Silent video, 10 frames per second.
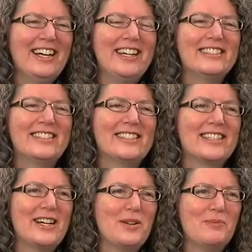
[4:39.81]
it's
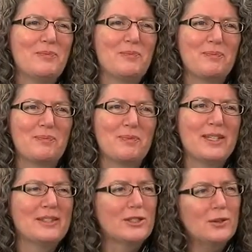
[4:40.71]
um,
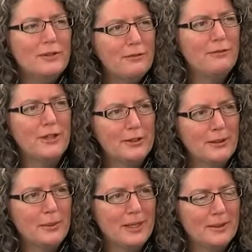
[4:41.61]
it's going
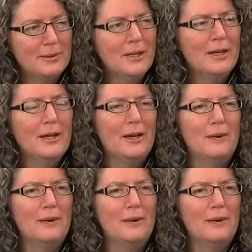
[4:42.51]
very well. Mm -hmm.